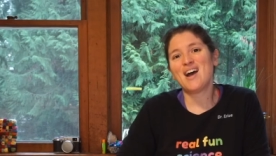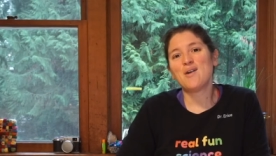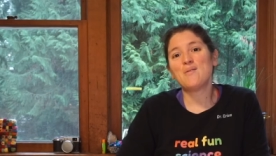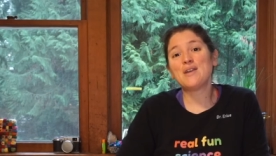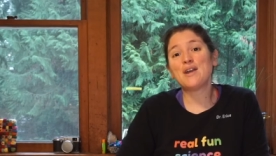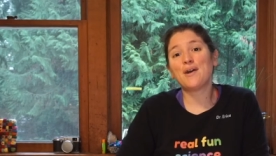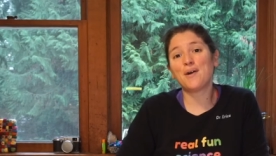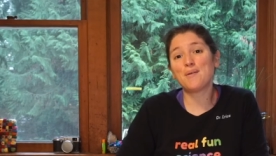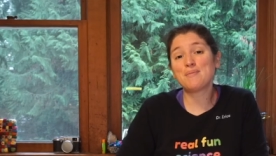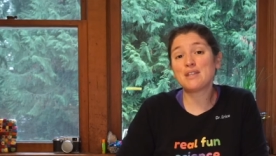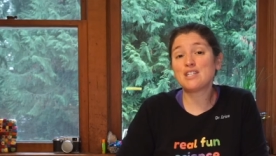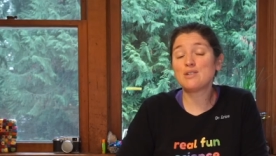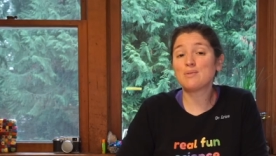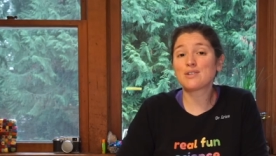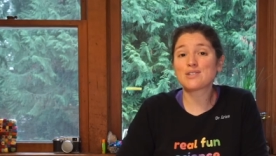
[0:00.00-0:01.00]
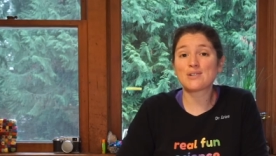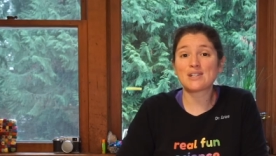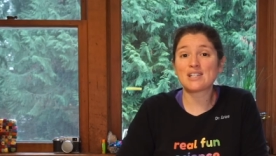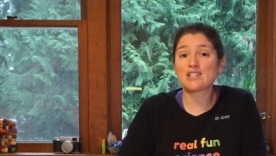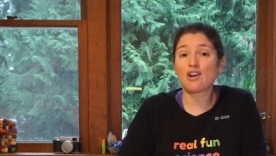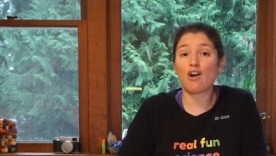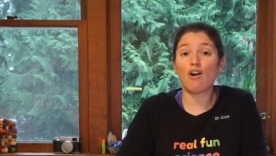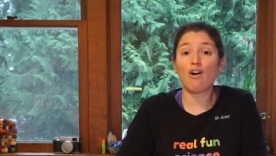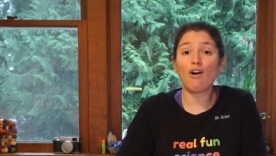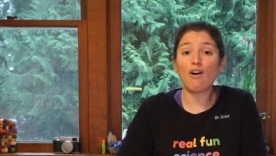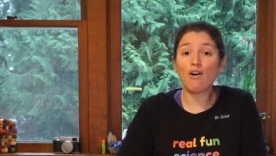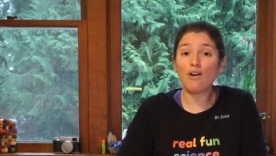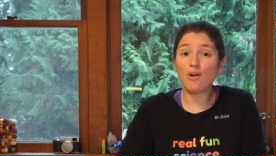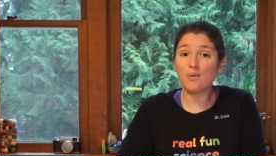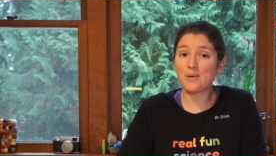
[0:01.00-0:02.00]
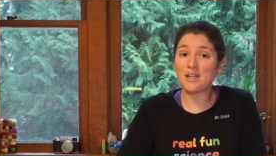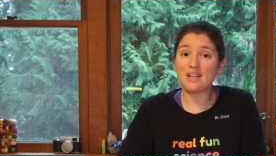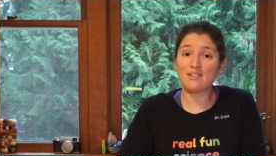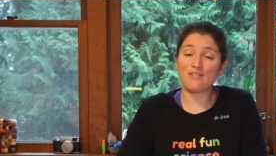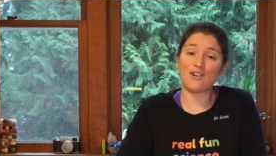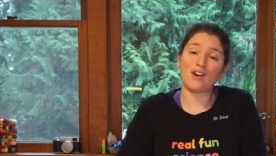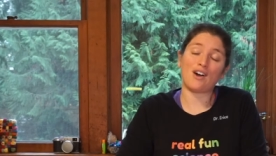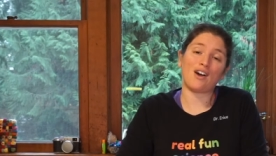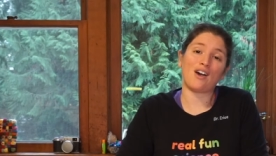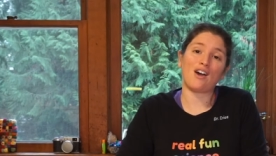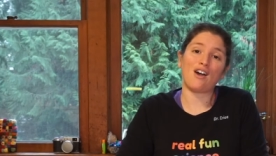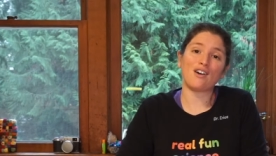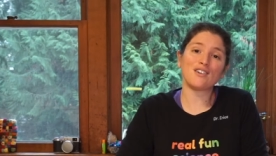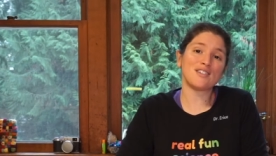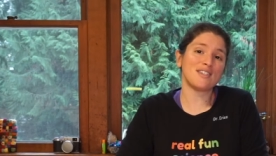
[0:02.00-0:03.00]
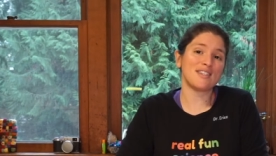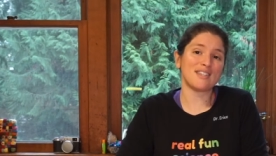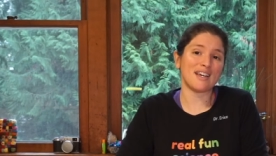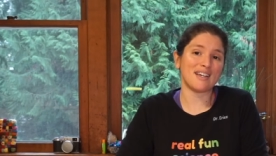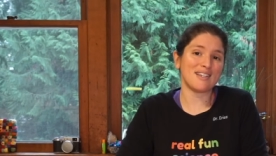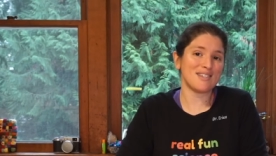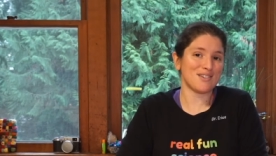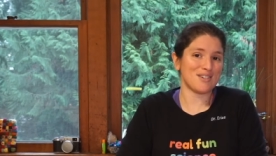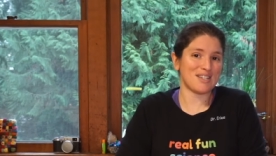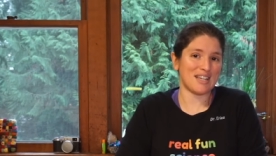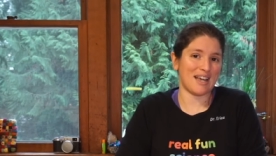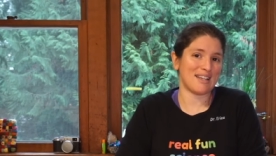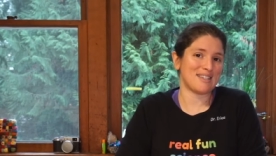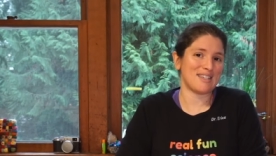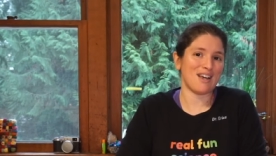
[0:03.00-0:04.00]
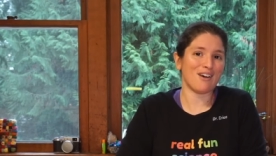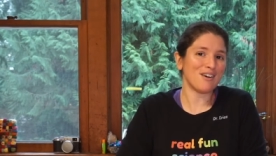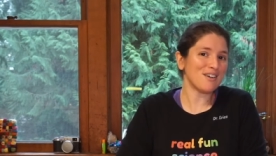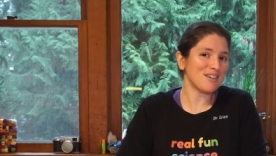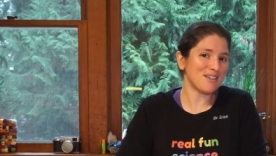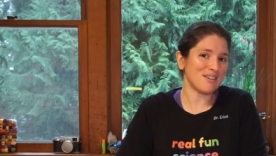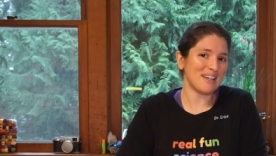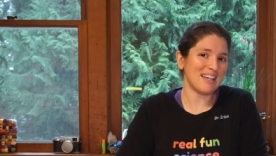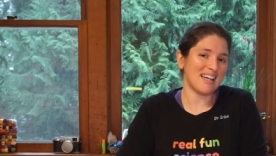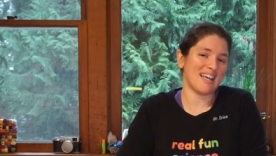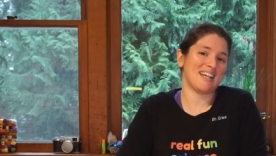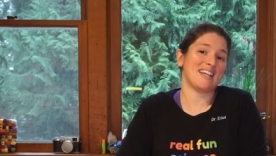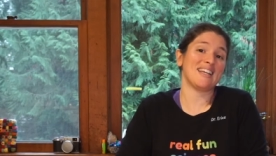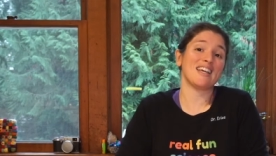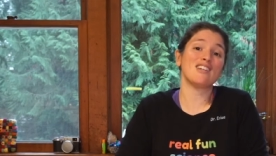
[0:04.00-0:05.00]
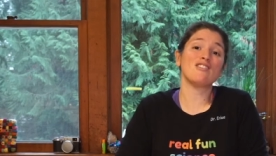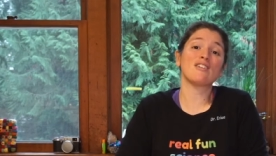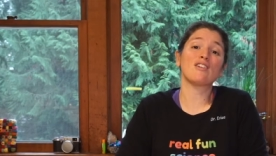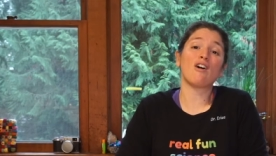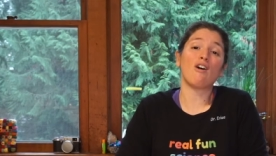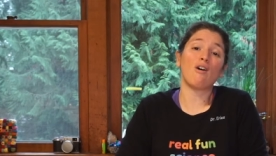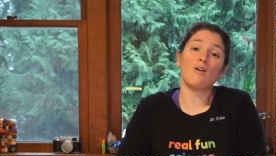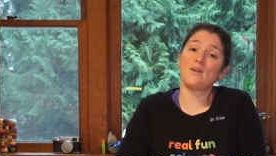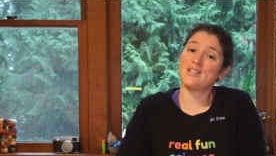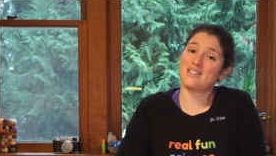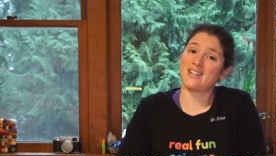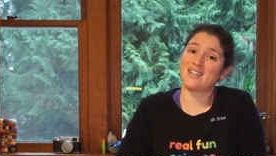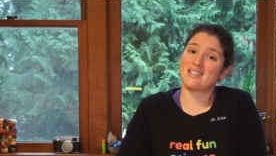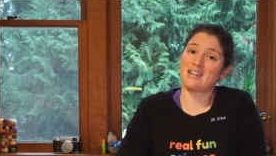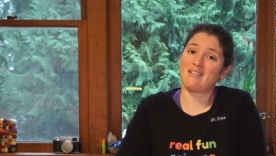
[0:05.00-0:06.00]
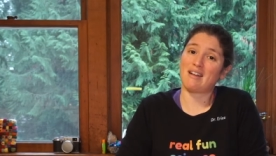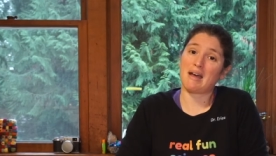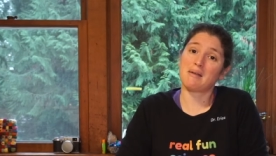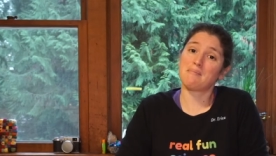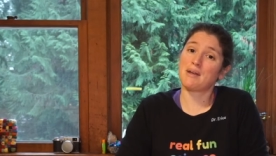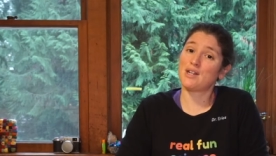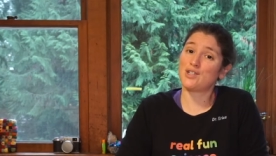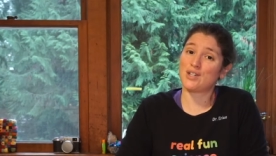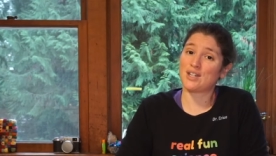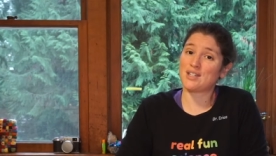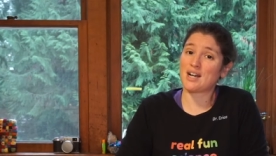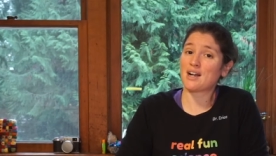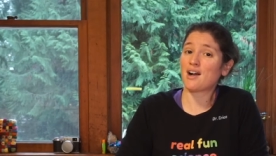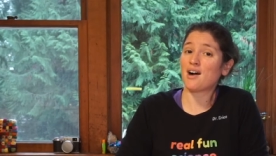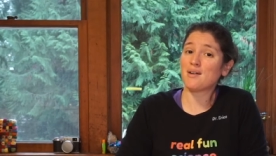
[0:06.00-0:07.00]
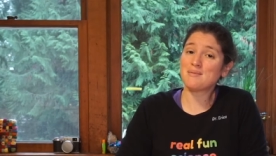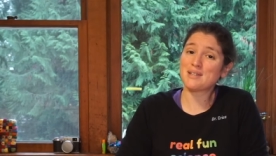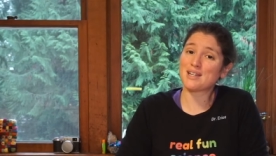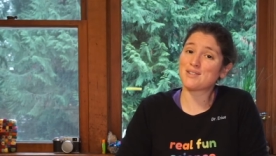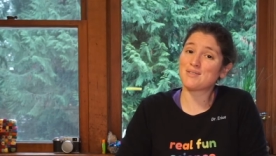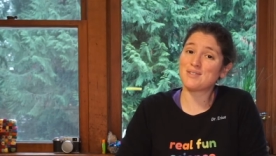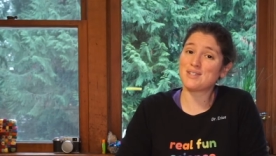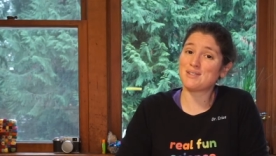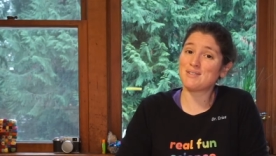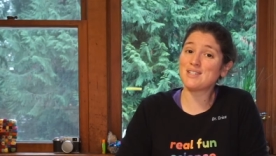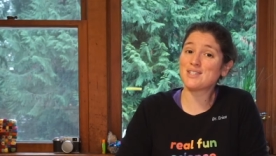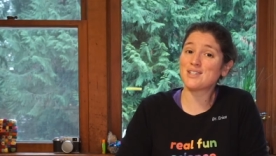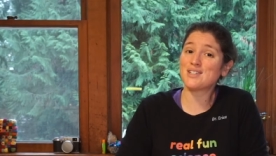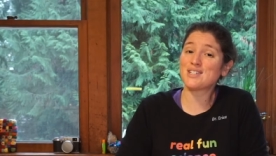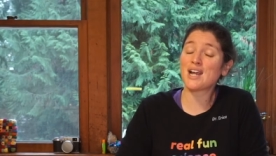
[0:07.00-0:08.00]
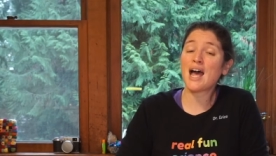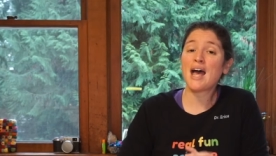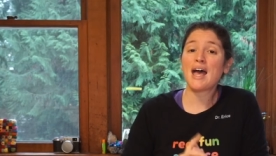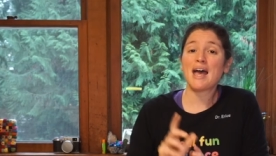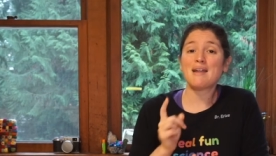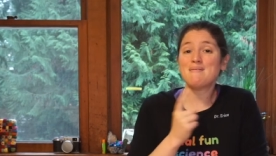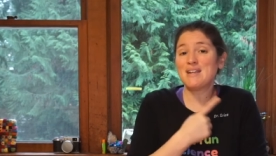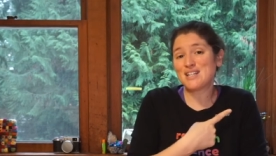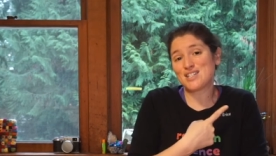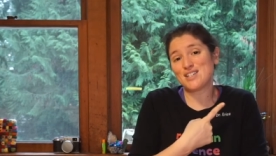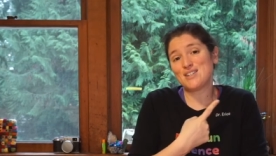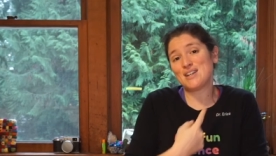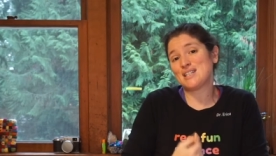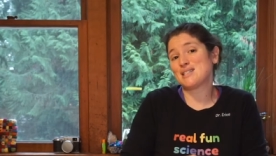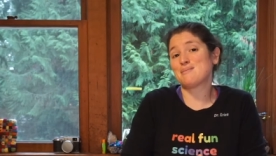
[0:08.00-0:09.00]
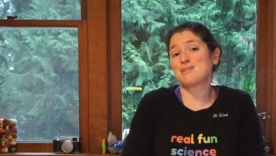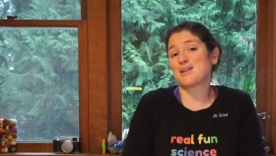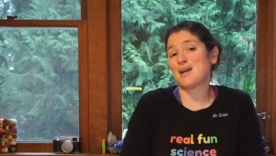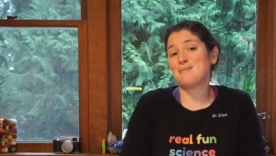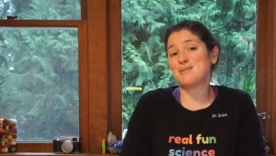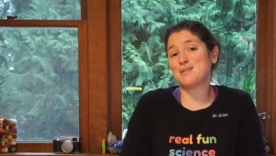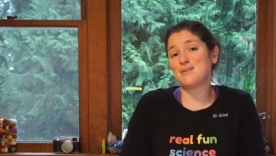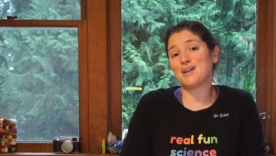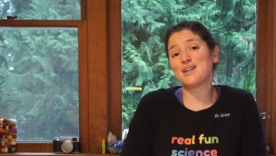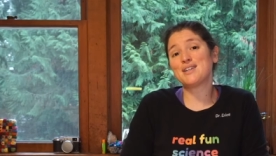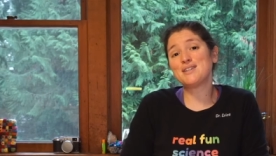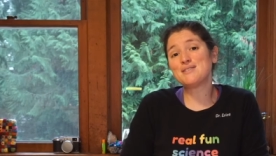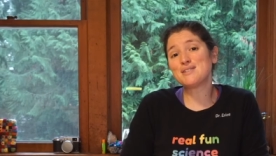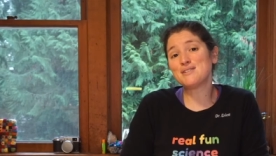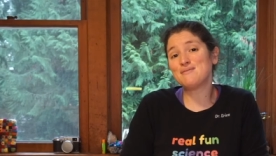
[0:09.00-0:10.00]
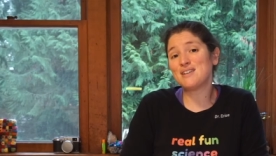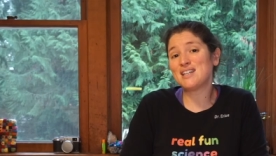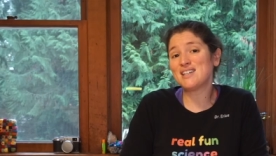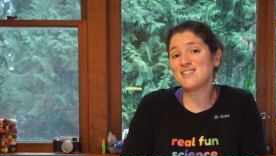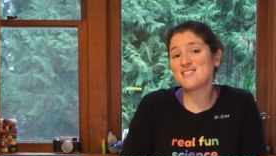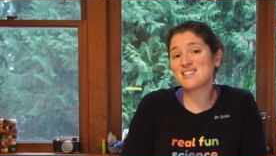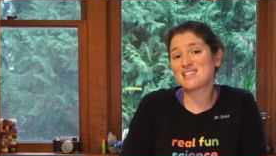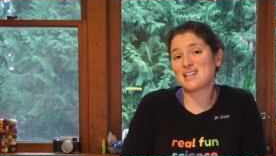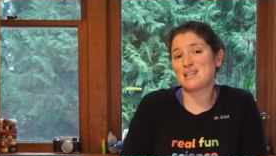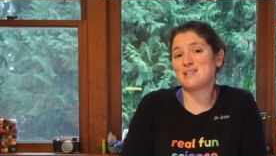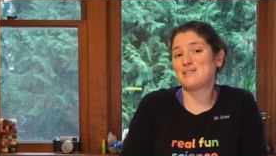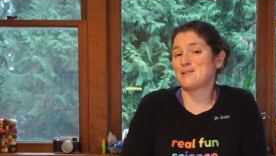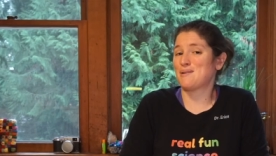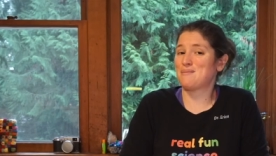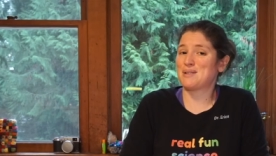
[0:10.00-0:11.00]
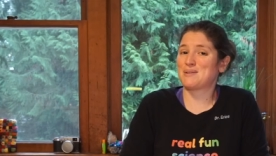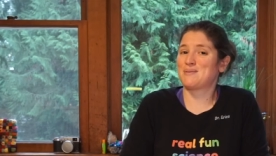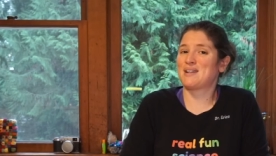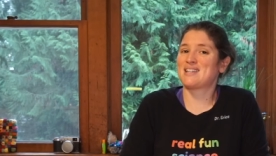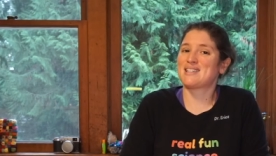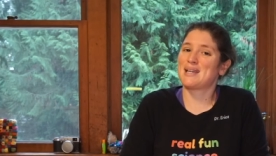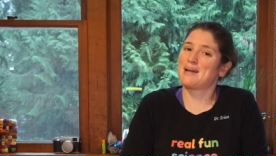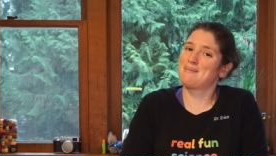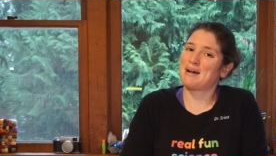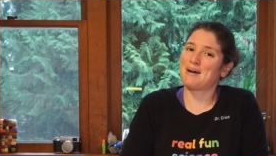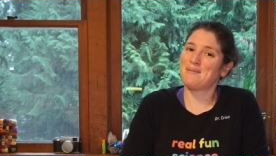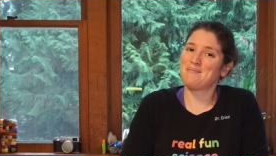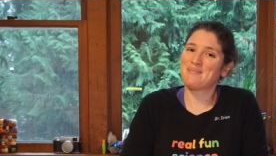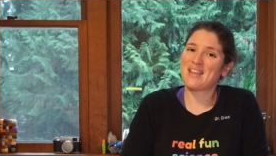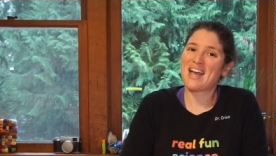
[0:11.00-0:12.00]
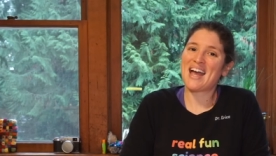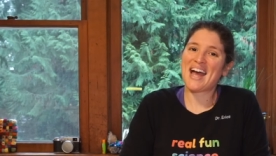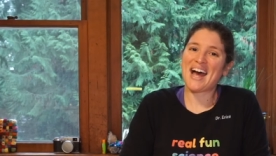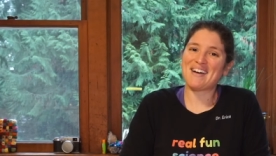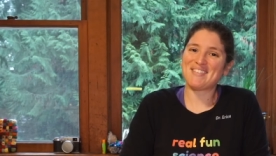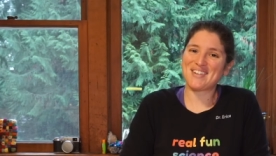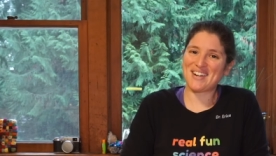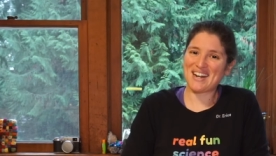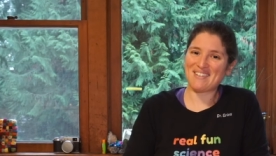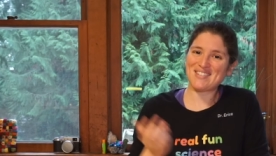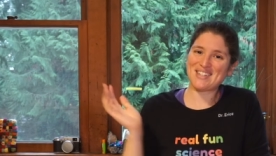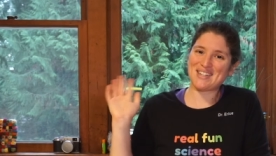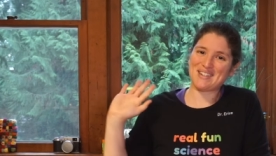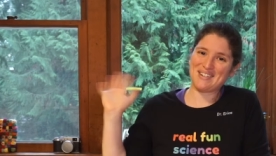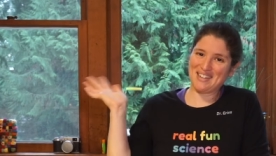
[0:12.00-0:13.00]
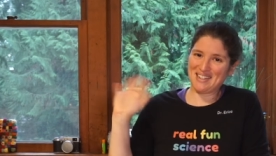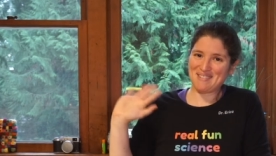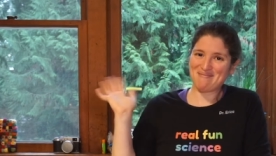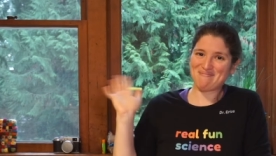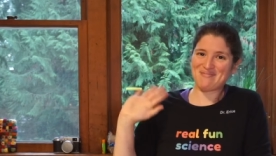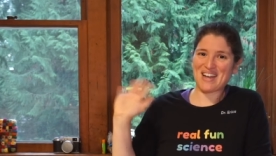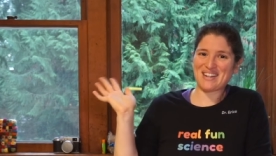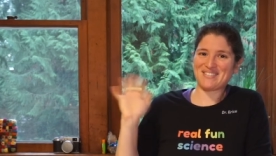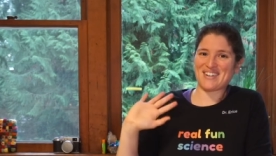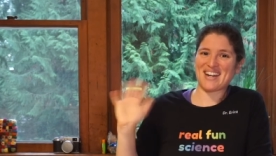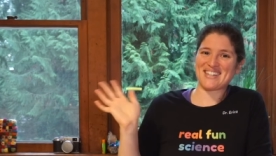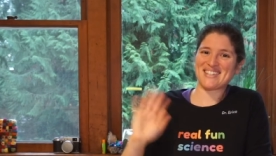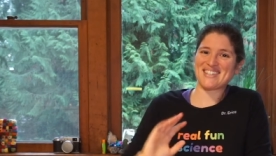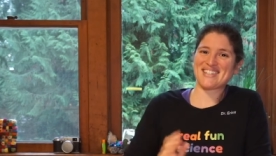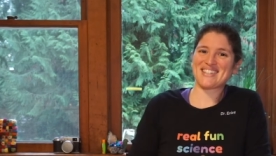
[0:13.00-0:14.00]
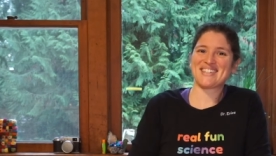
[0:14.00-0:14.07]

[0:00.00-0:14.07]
We hope that you will join us all week for our artsy science or science the art unit. And again, you can always check us out at patreon.com slash rosieresearch and make sure you hit subscribe to our YouTube videos so that you don't miss one as they come out. Have a great afternoon. Bye, friends.